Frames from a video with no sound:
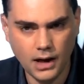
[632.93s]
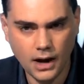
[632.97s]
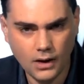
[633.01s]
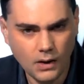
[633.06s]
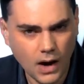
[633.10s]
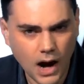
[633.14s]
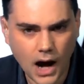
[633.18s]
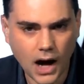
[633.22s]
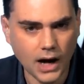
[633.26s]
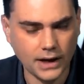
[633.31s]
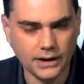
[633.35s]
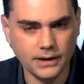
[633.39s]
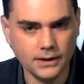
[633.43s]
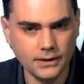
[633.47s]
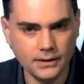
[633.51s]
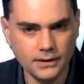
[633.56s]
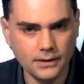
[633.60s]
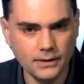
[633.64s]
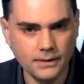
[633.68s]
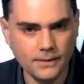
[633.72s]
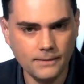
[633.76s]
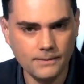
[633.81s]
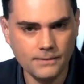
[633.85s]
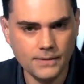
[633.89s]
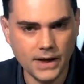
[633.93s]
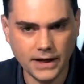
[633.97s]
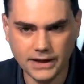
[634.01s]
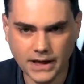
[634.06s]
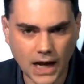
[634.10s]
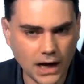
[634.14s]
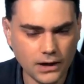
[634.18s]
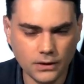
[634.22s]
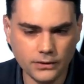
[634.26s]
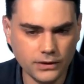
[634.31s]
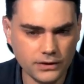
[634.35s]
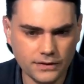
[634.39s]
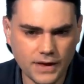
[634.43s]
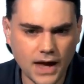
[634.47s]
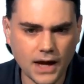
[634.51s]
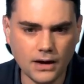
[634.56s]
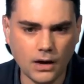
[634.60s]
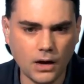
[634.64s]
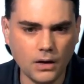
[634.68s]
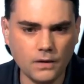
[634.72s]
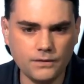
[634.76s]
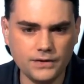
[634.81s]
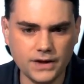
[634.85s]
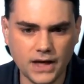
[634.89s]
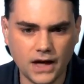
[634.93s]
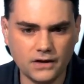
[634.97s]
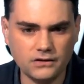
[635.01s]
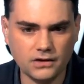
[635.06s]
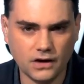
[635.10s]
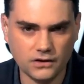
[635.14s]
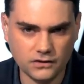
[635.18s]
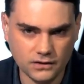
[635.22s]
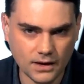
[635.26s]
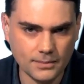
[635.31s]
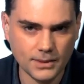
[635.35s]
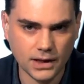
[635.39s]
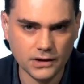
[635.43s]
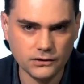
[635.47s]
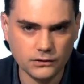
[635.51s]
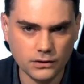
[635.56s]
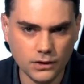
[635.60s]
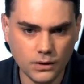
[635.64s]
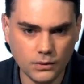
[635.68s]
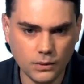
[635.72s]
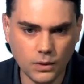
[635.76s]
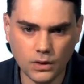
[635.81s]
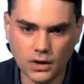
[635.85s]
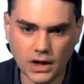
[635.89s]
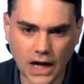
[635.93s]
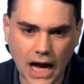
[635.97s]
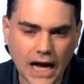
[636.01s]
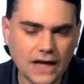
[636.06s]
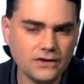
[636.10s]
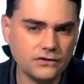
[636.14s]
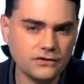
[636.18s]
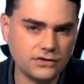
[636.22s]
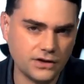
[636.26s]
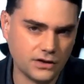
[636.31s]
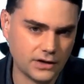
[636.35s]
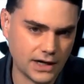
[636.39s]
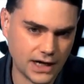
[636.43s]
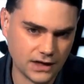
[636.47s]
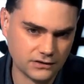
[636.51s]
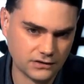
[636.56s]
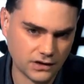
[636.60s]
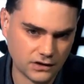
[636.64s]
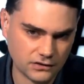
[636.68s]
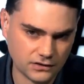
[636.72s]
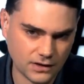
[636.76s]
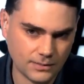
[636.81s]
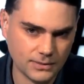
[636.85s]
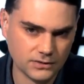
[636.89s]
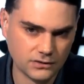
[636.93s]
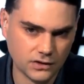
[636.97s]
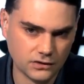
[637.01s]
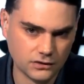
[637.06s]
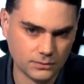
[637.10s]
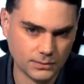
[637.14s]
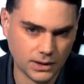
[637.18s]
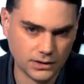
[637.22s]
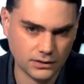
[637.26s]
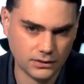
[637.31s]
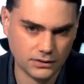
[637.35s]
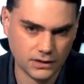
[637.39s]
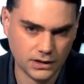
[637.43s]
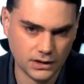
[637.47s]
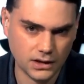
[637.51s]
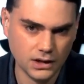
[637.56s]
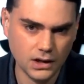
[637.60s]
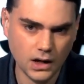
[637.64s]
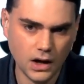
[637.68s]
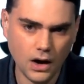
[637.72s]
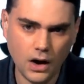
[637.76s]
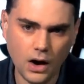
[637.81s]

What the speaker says: How odd. And not only that, all of the anti-Semites will guise their anti-Semitism under the,